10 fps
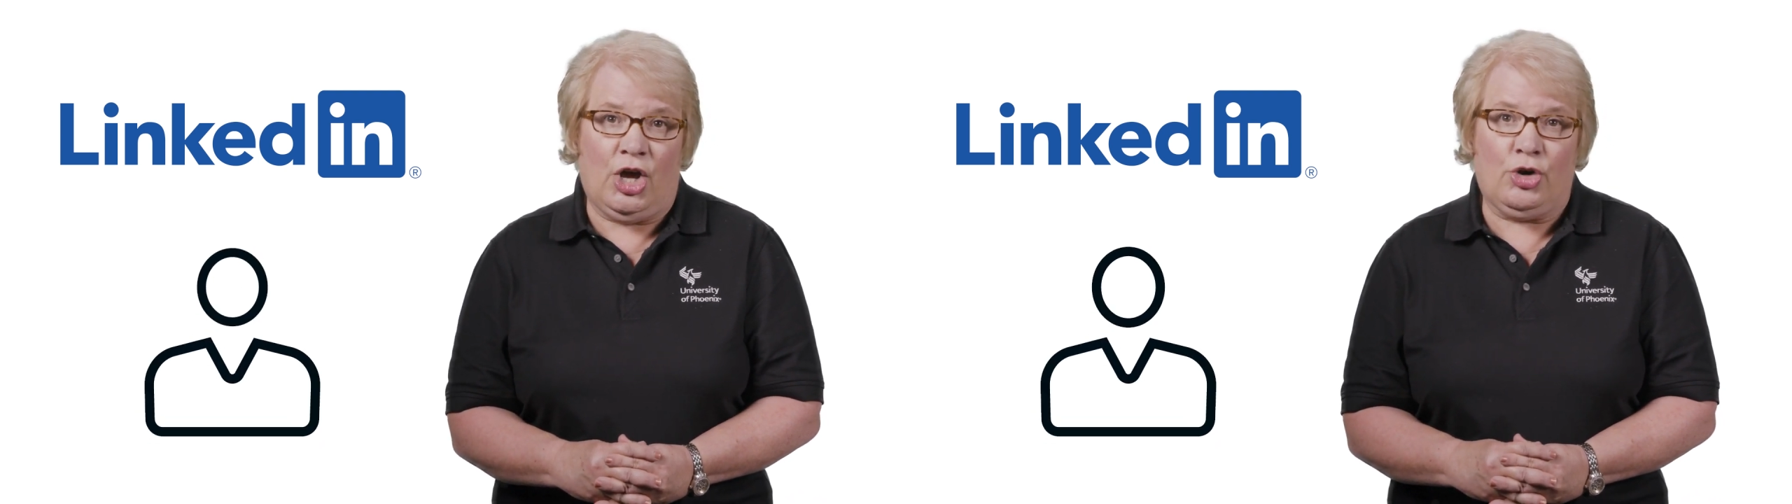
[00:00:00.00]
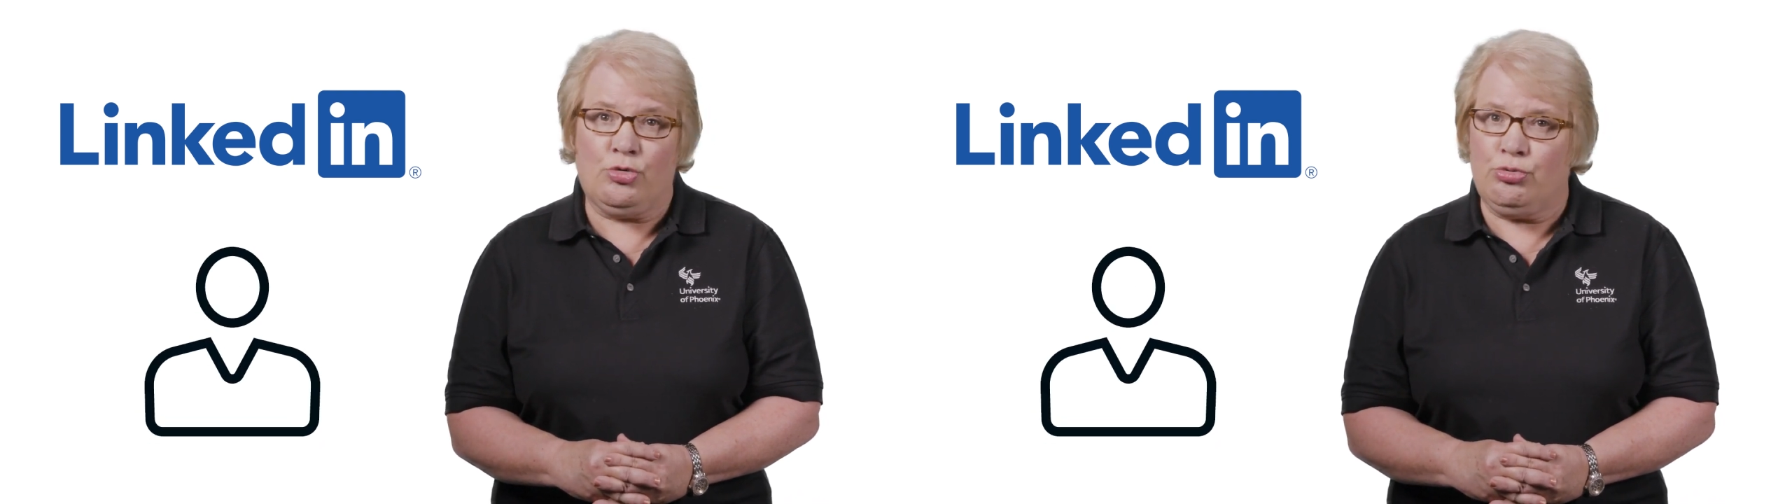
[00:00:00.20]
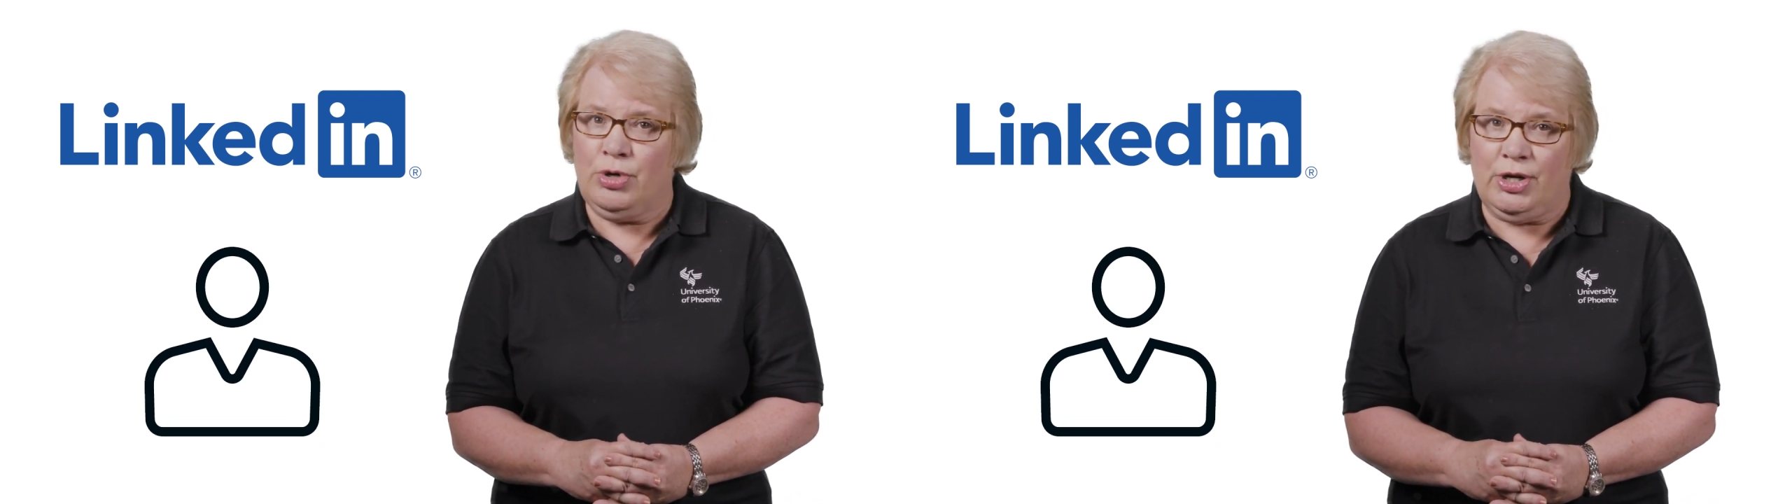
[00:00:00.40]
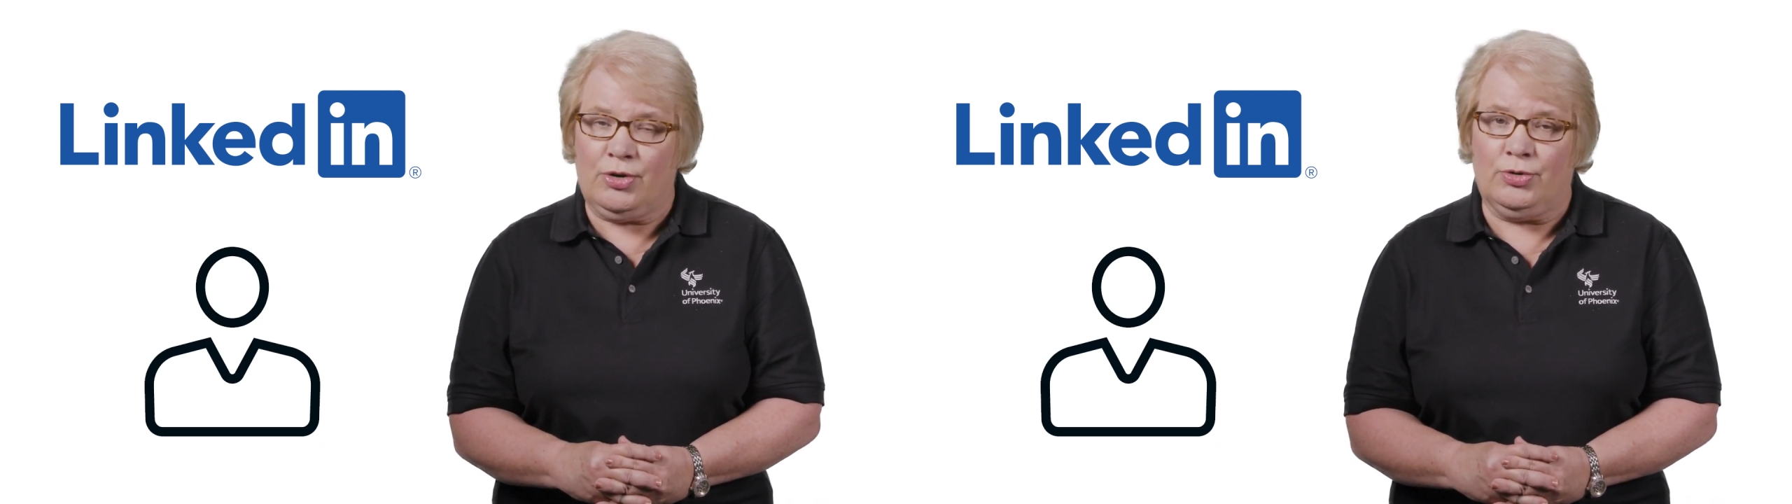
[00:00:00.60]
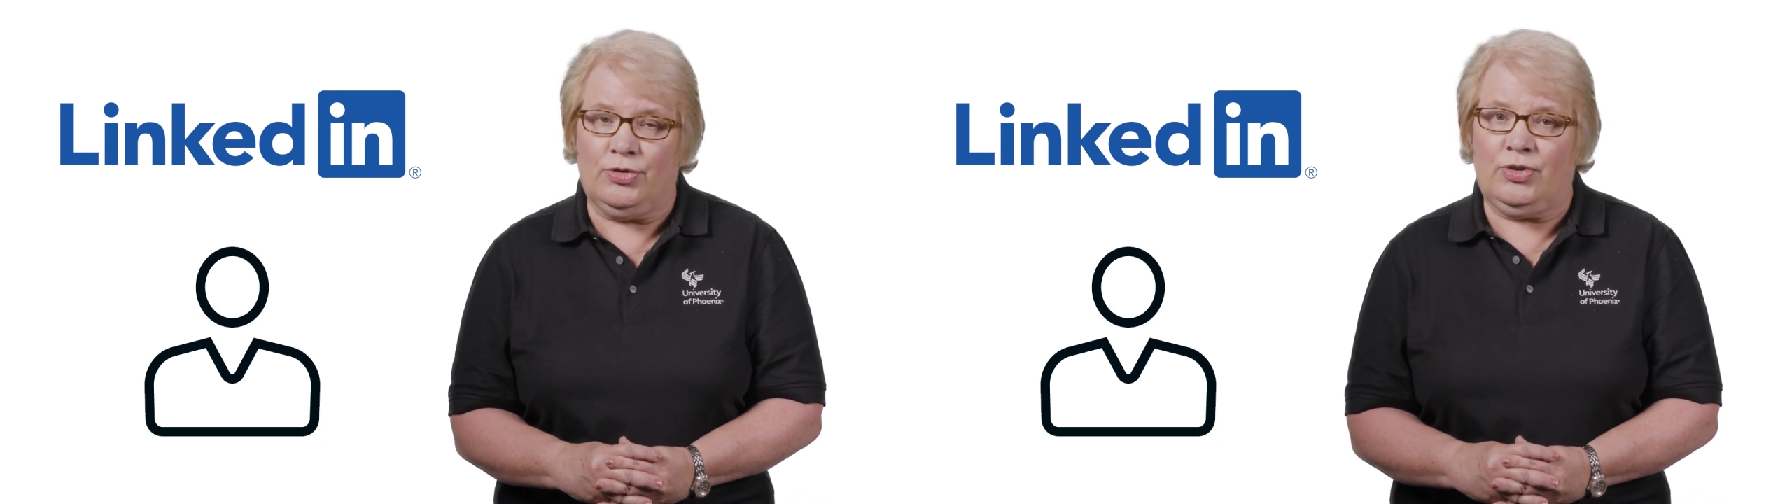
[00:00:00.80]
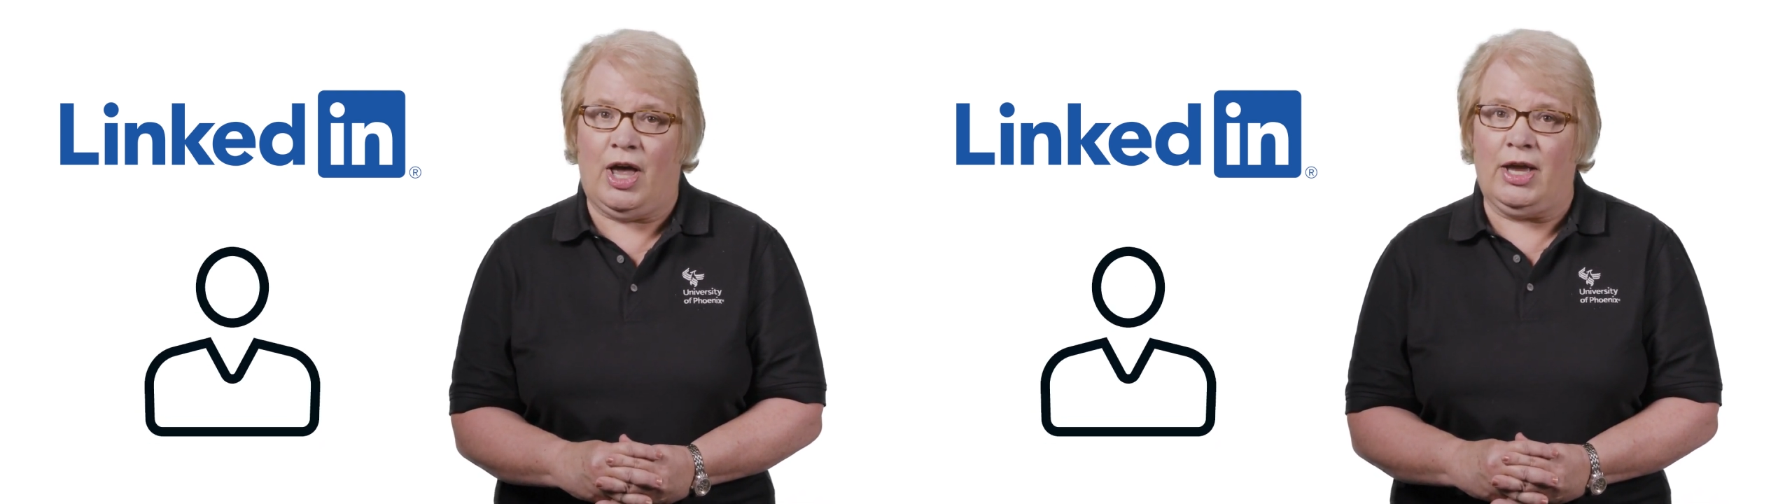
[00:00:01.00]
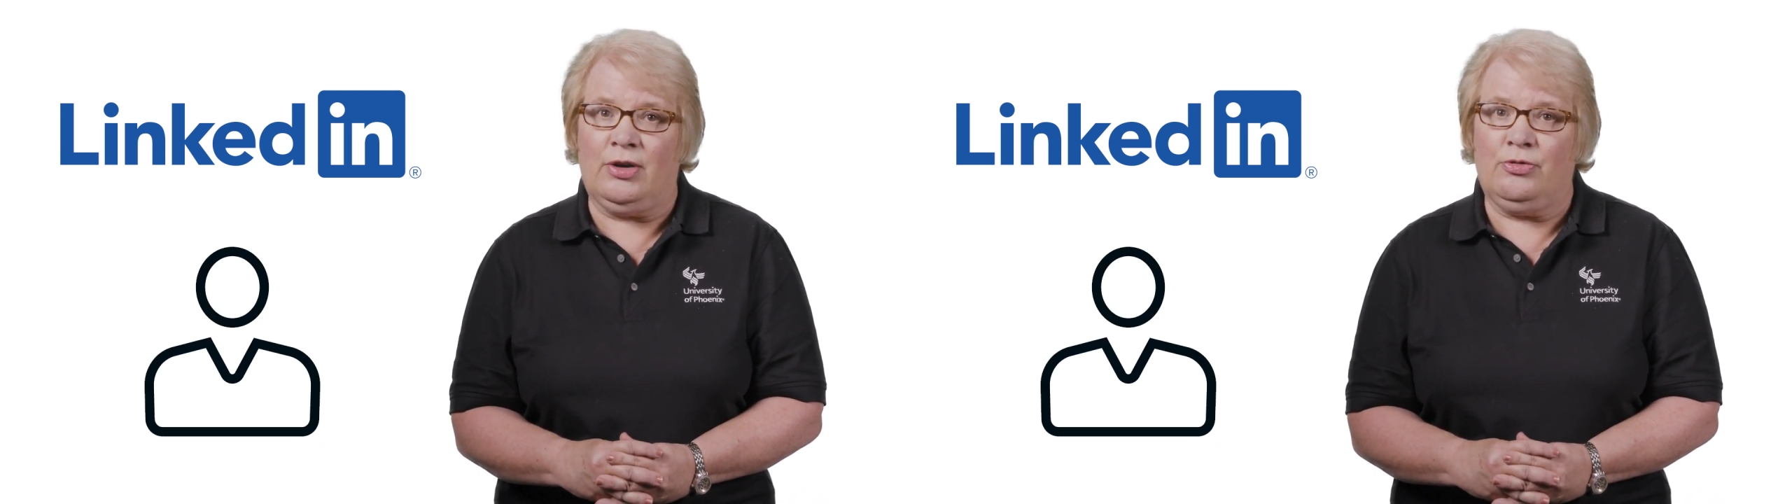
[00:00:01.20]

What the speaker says: a critical site